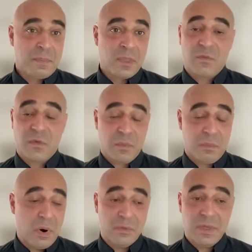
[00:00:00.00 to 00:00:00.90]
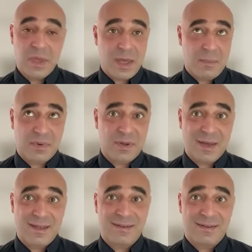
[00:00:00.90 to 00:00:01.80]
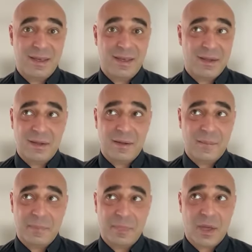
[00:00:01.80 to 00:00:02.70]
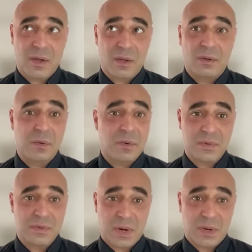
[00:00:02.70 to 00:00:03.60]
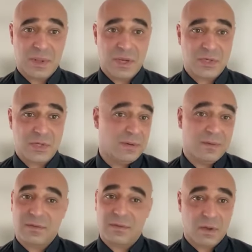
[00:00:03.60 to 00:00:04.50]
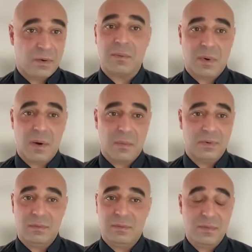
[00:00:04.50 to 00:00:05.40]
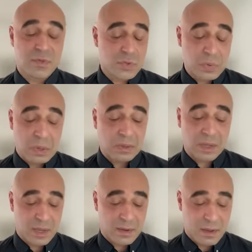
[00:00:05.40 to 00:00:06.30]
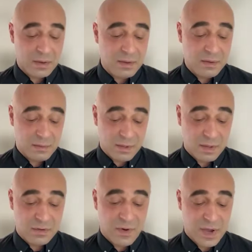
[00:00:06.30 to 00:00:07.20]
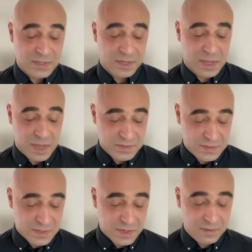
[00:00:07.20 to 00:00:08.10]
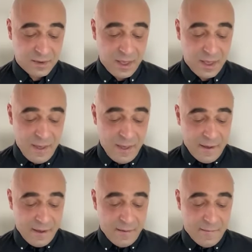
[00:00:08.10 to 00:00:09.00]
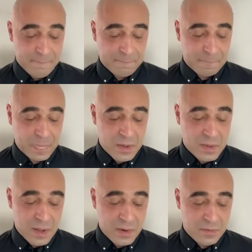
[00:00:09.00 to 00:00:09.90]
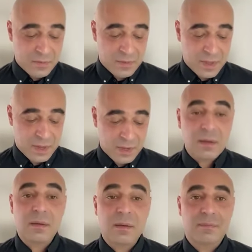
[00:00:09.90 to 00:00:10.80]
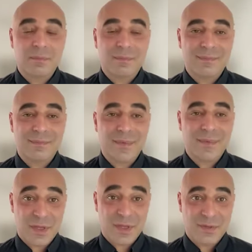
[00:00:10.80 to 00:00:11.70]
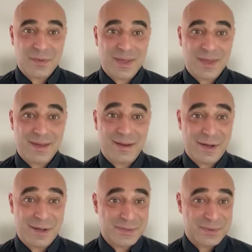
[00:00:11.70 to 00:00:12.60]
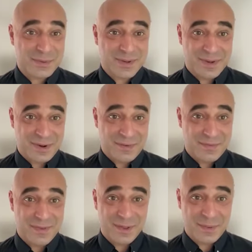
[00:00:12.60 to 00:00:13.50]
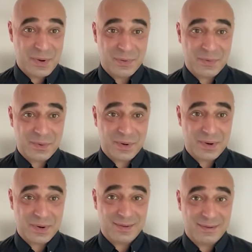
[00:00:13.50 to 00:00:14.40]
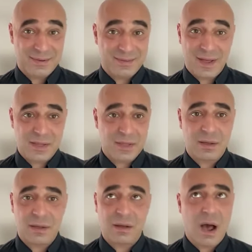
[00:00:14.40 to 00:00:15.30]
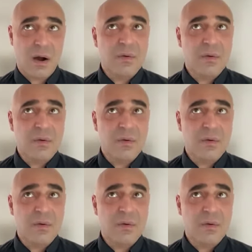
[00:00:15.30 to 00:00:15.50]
for both the appetite and glucose regulation. So I would strongly advise against it. Another thing, if that's okay. So another thing about your diet, are